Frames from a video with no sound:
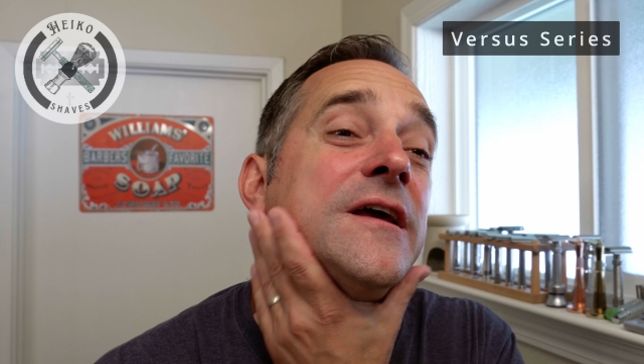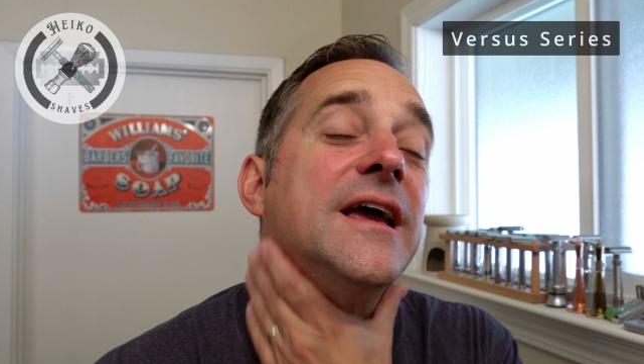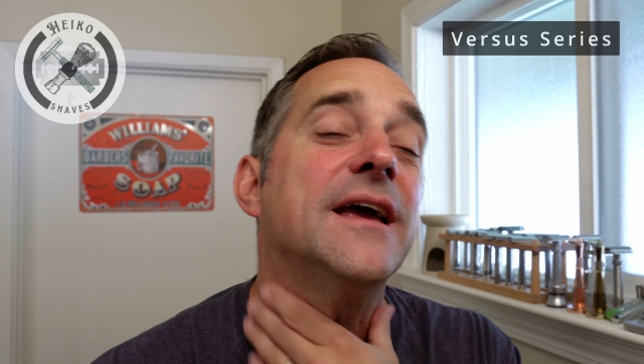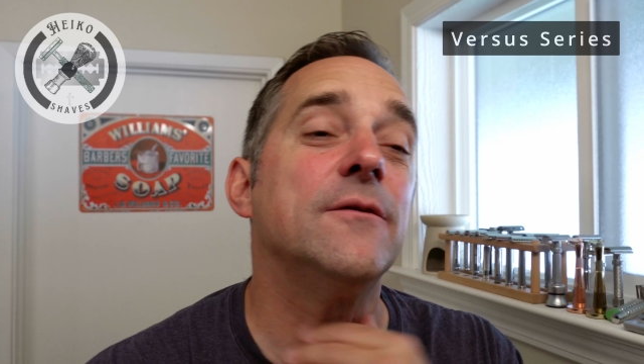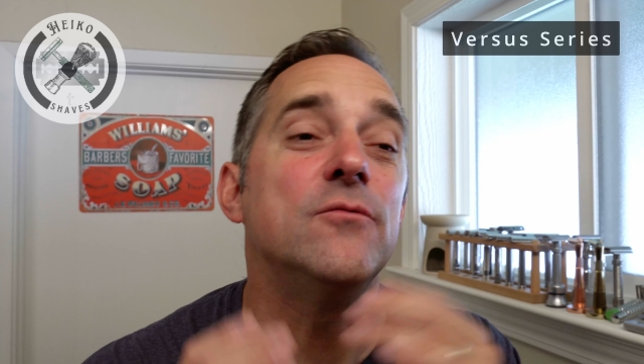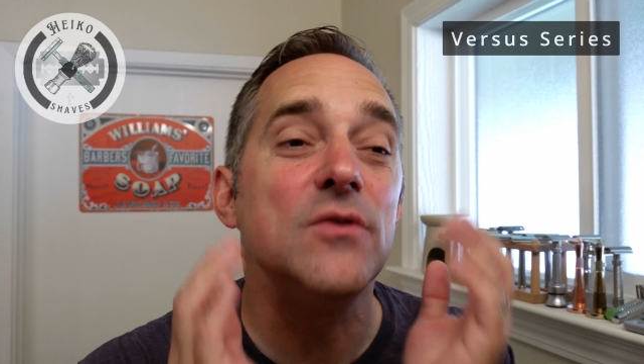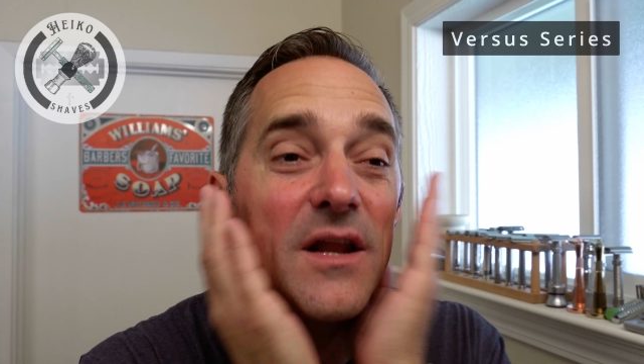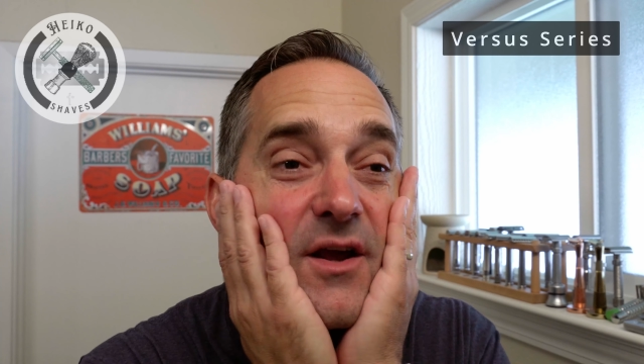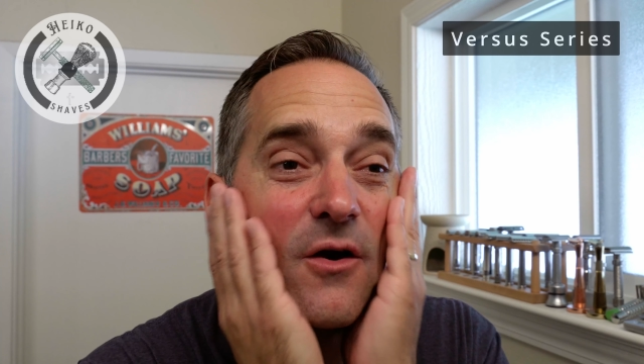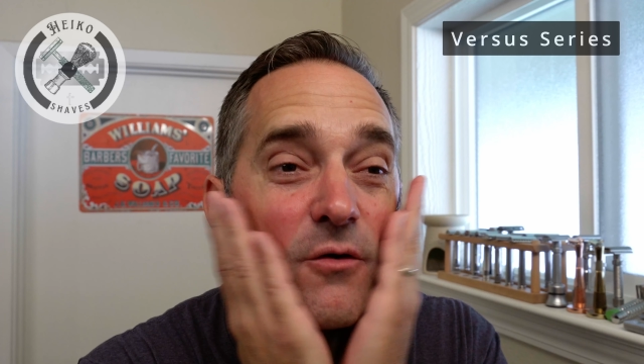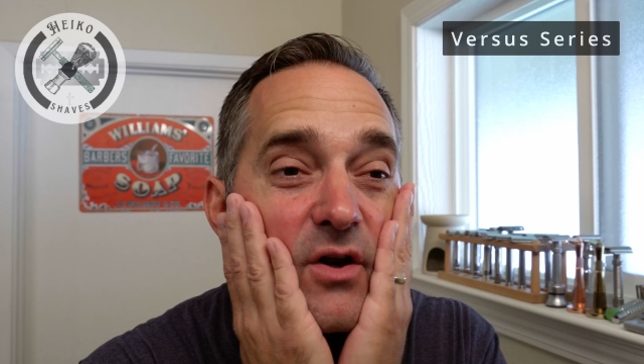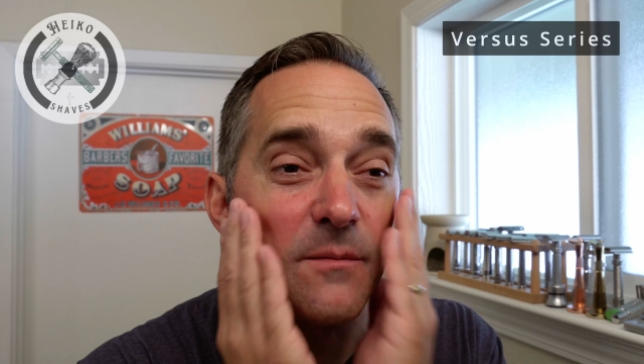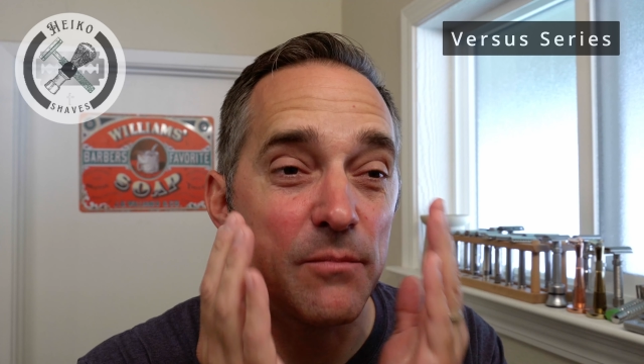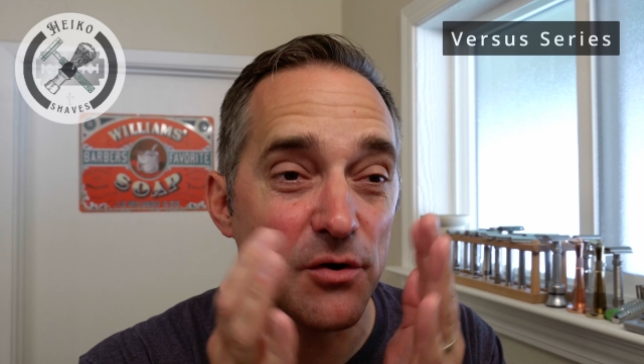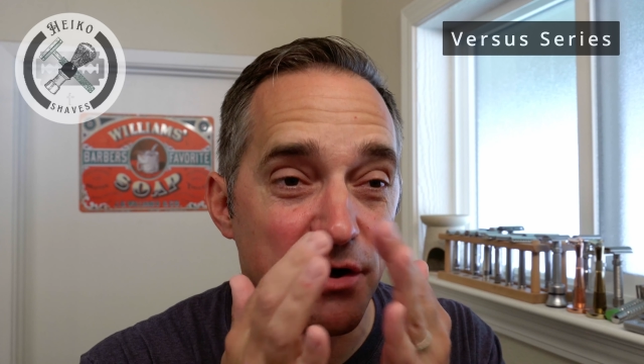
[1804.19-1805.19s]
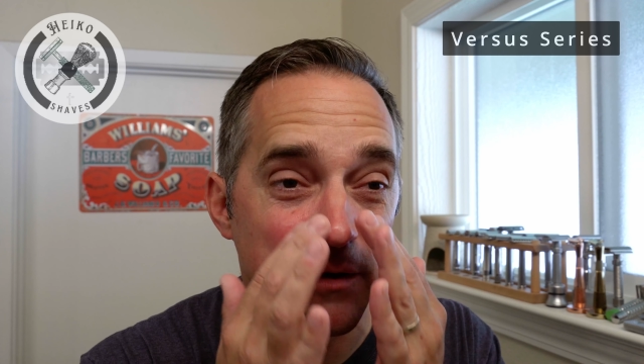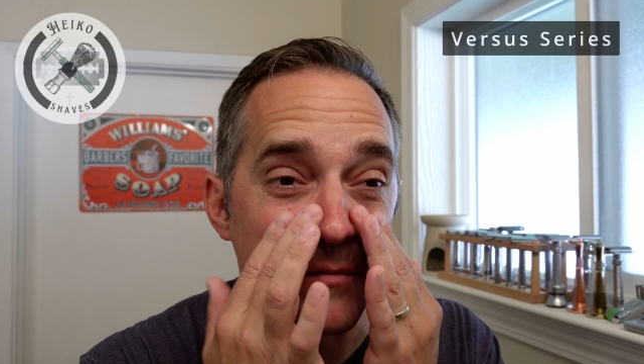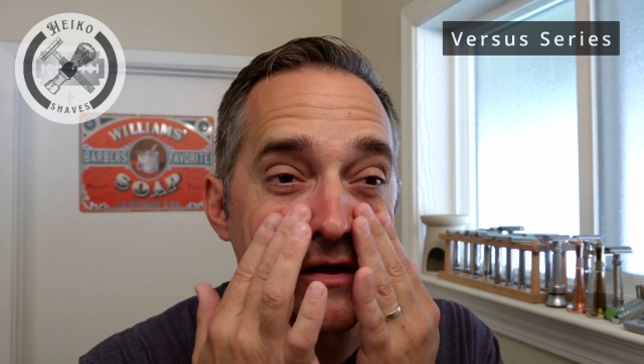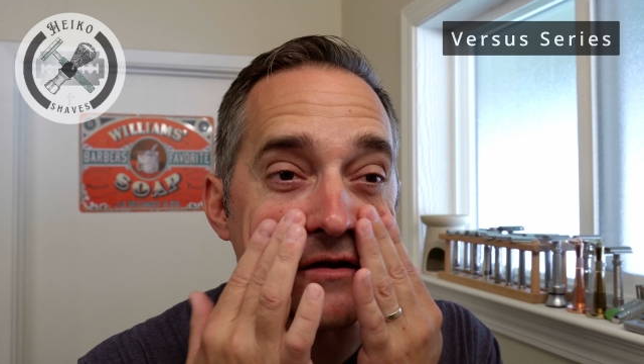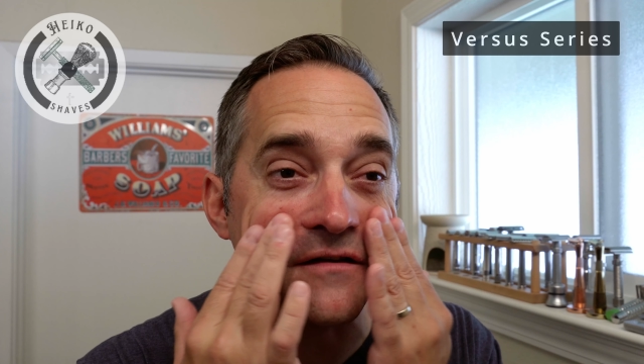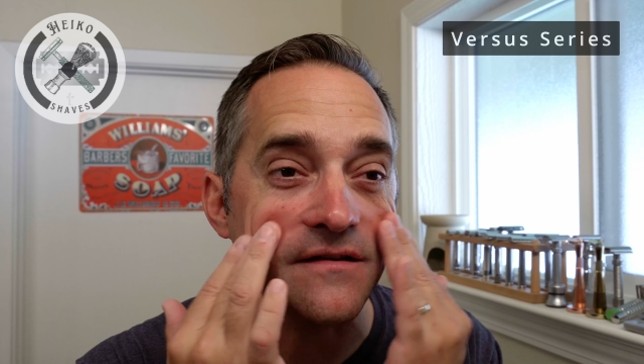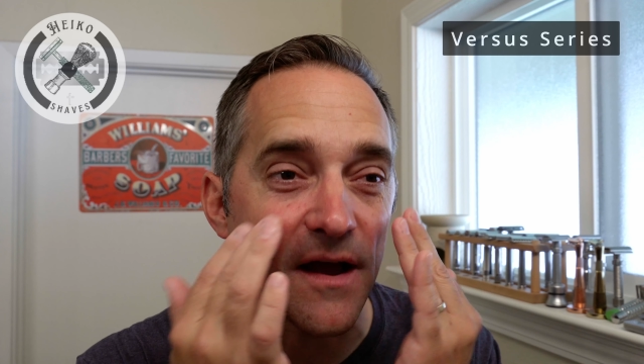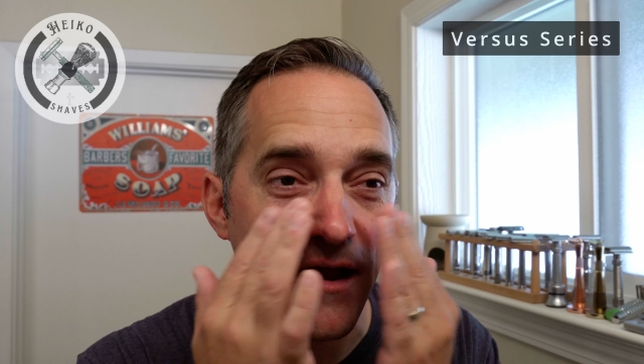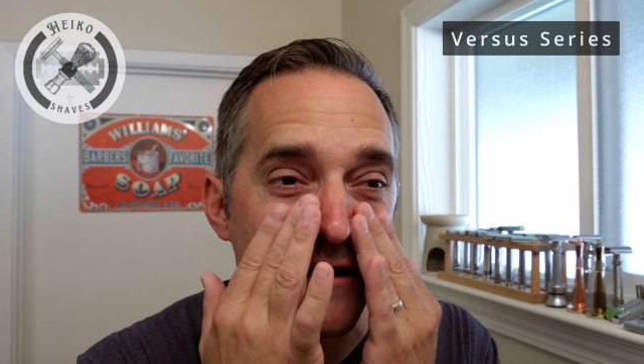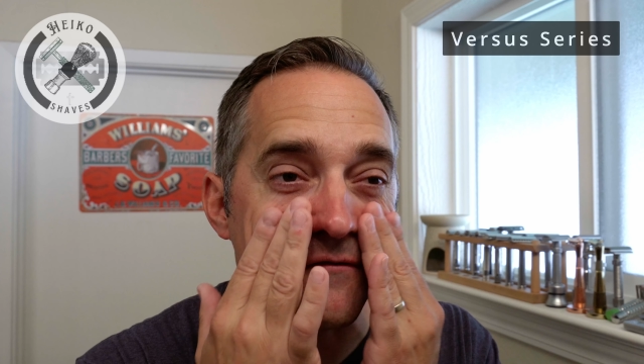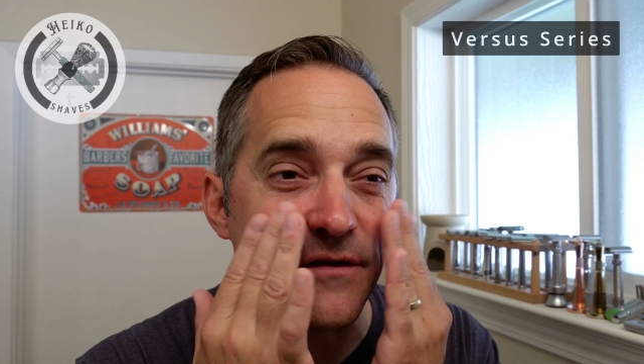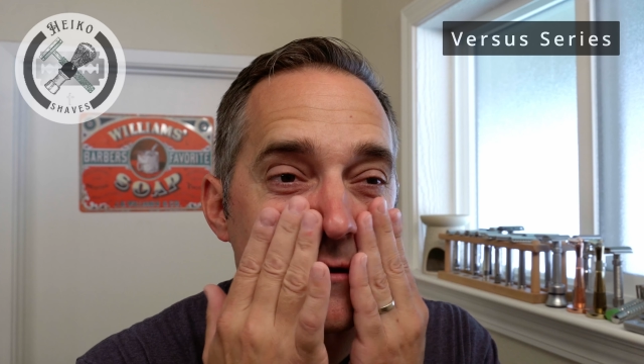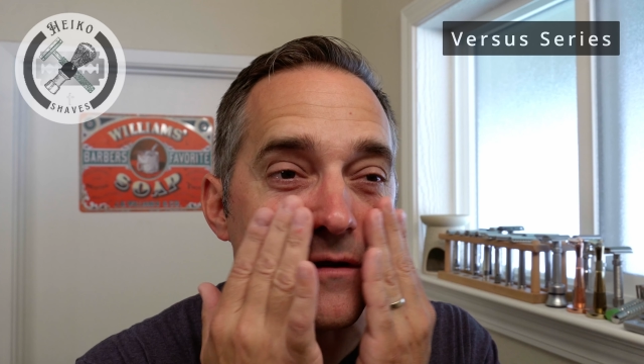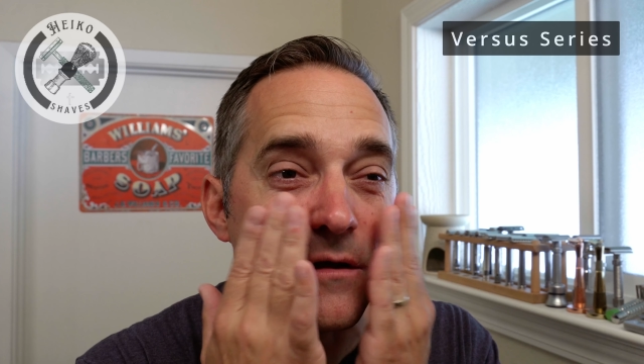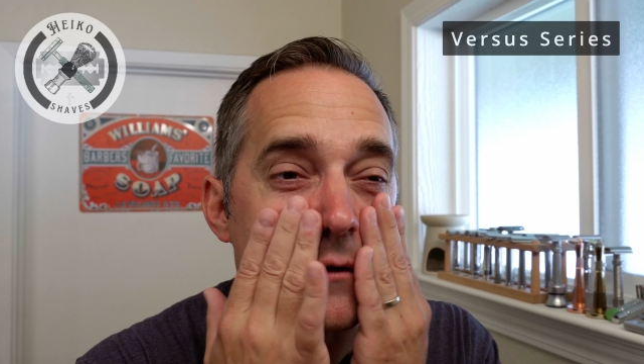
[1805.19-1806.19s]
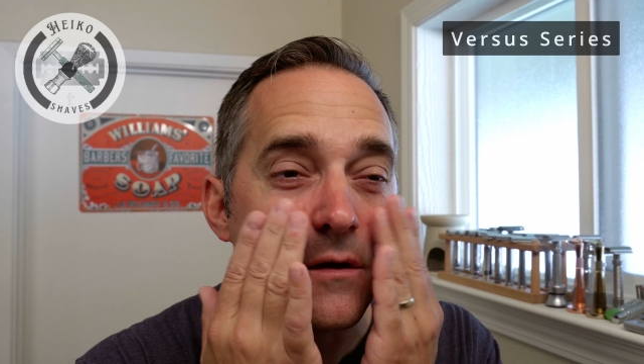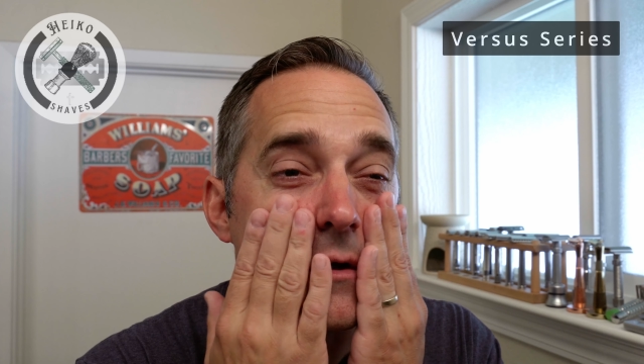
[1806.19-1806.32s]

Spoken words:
and really only burning because I have the